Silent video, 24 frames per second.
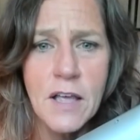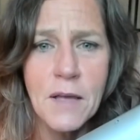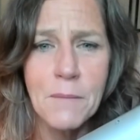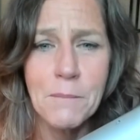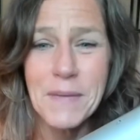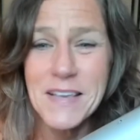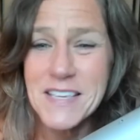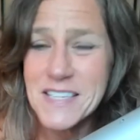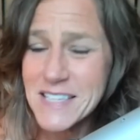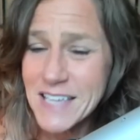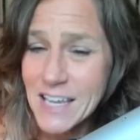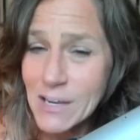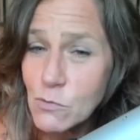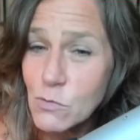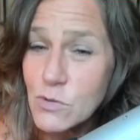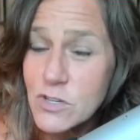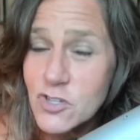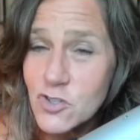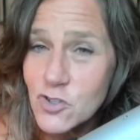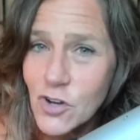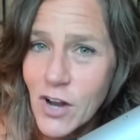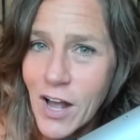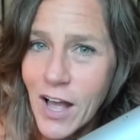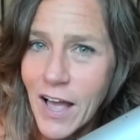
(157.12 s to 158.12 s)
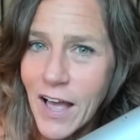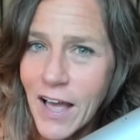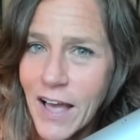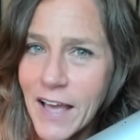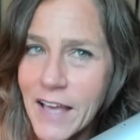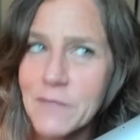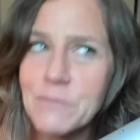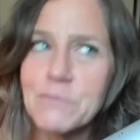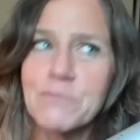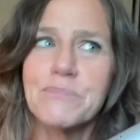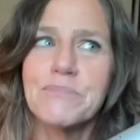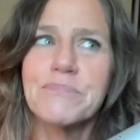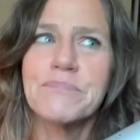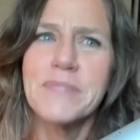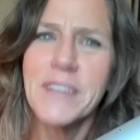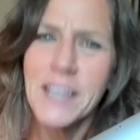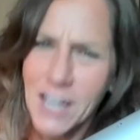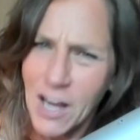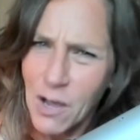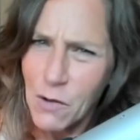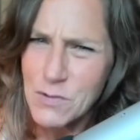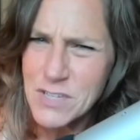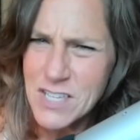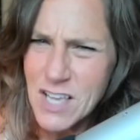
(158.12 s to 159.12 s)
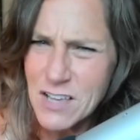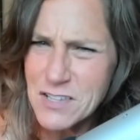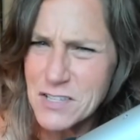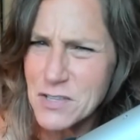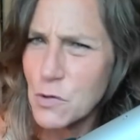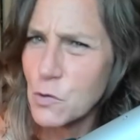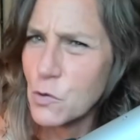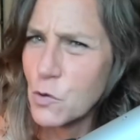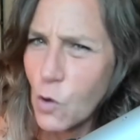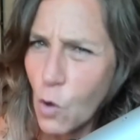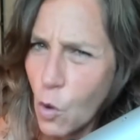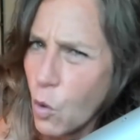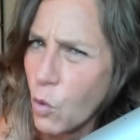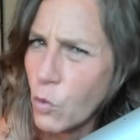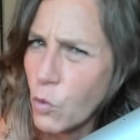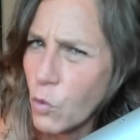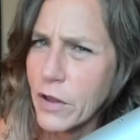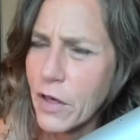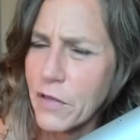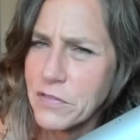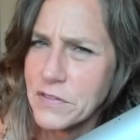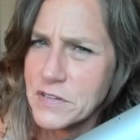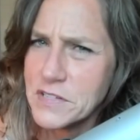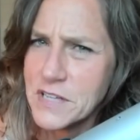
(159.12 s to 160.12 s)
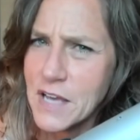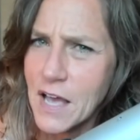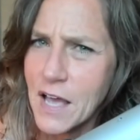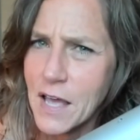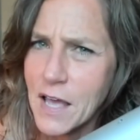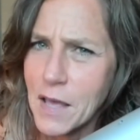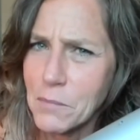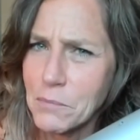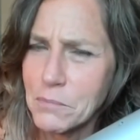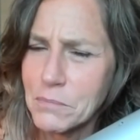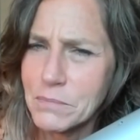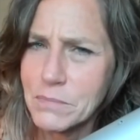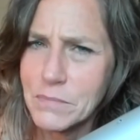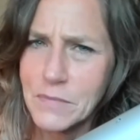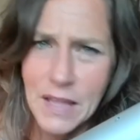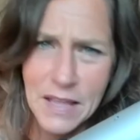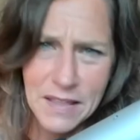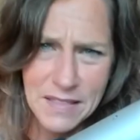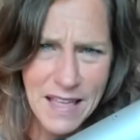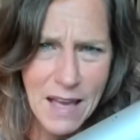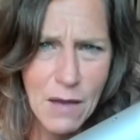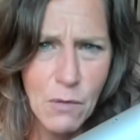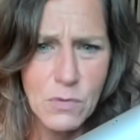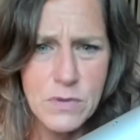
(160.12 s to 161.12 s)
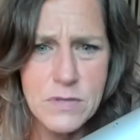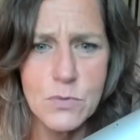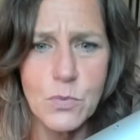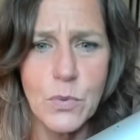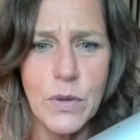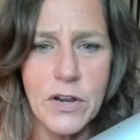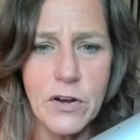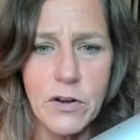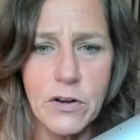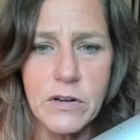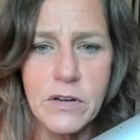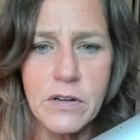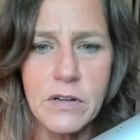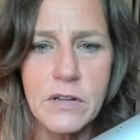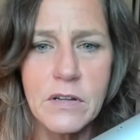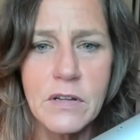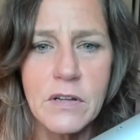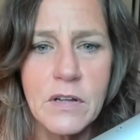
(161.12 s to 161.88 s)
My skin was dry, and I was also cold all the time. Like, that was weird.